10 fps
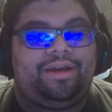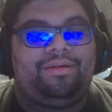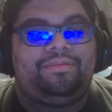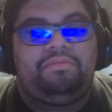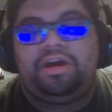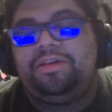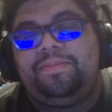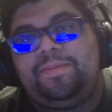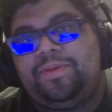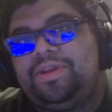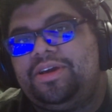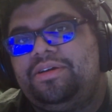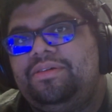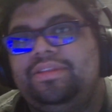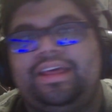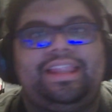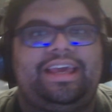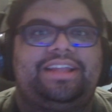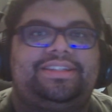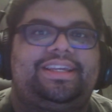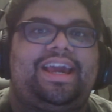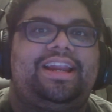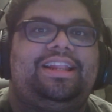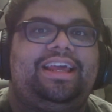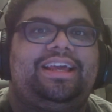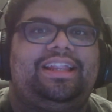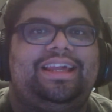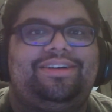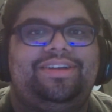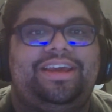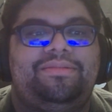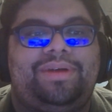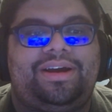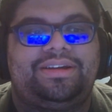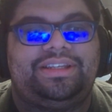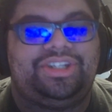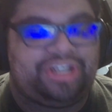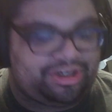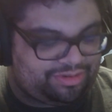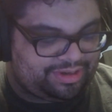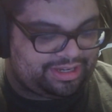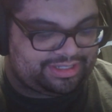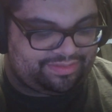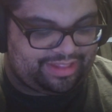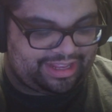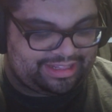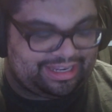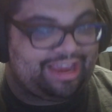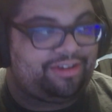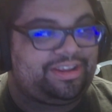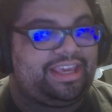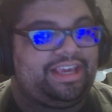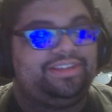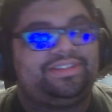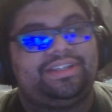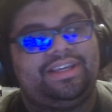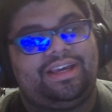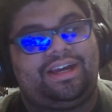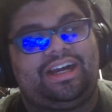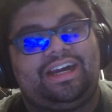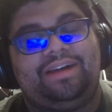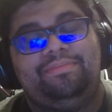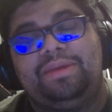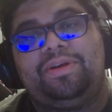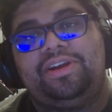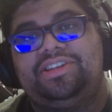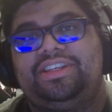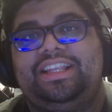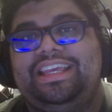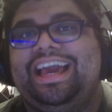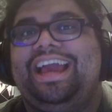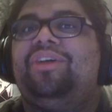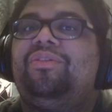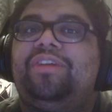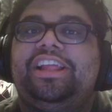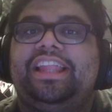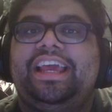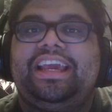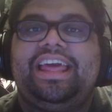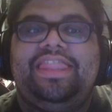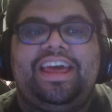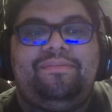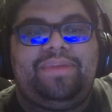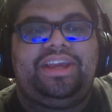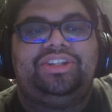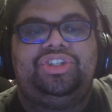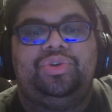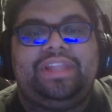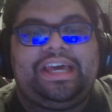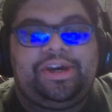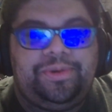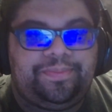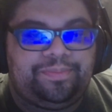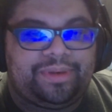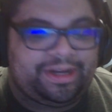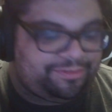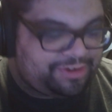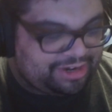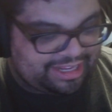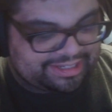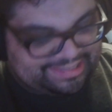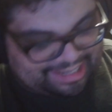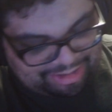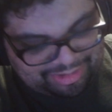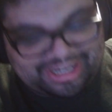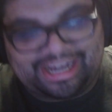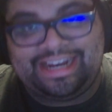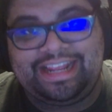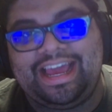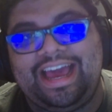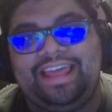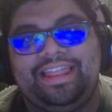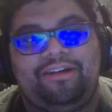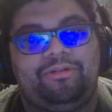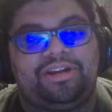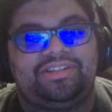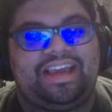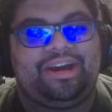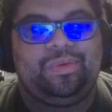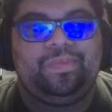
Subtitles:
Other people know that it's kind of like a loud hitbox in general because of the loud keys. Me personally, I don't really like them being too loud, but if you're like a Sanwa kind of guy, that works out.